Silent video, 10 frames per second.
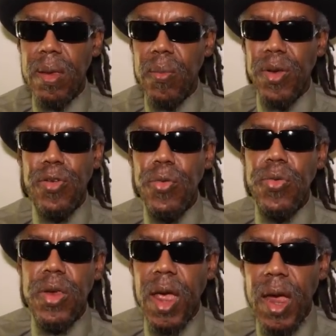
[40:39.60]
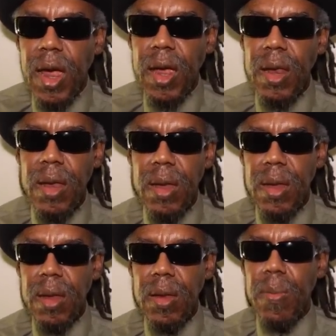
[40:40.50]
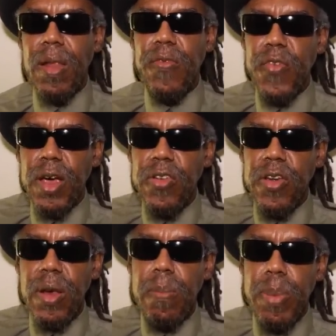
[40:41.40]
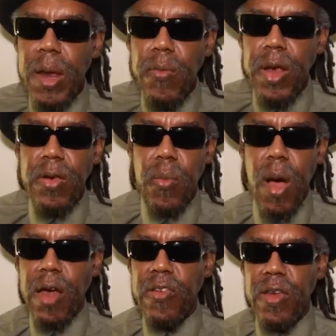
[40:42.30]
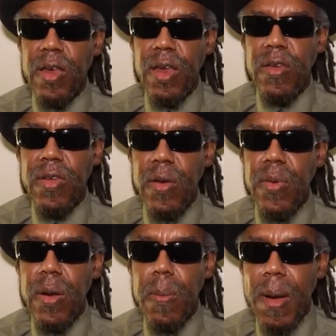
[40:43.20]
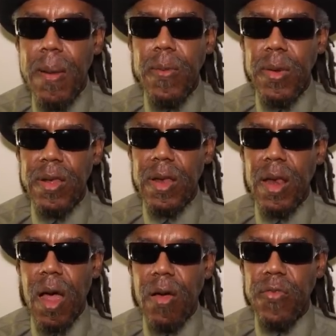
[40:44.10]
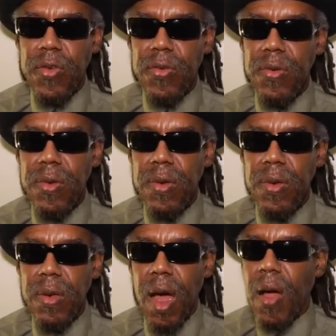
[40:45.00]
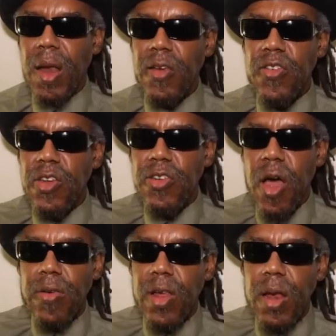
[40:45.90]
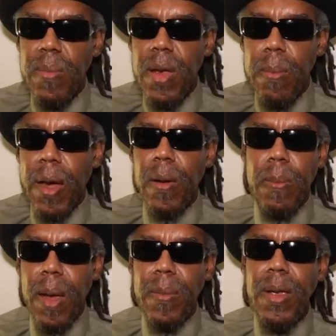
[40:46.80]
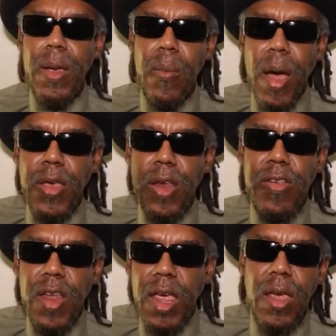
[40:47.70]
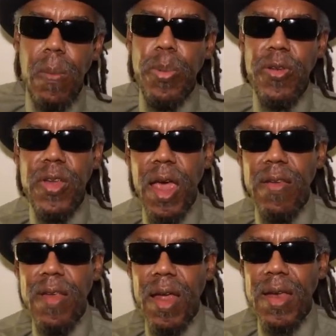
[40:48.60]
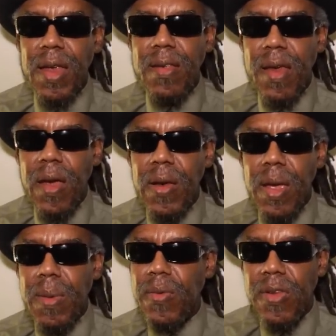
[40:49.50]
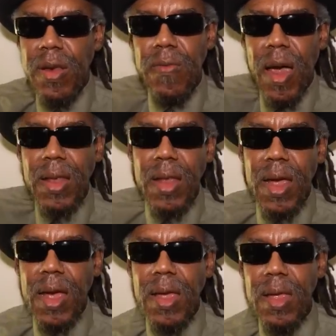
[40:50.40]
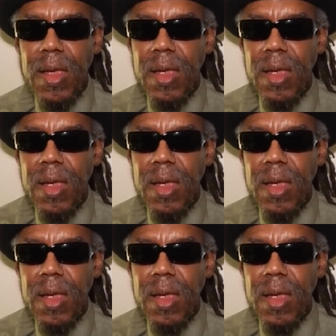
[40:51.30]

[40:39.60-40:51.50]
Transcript: What you scared? You motherfuckers should have been went to Washington D.C. when Obama was in office. All that shit y'all telling me about Obama, why you didn't take your pussy ass down there and tell him? He was sitting right there.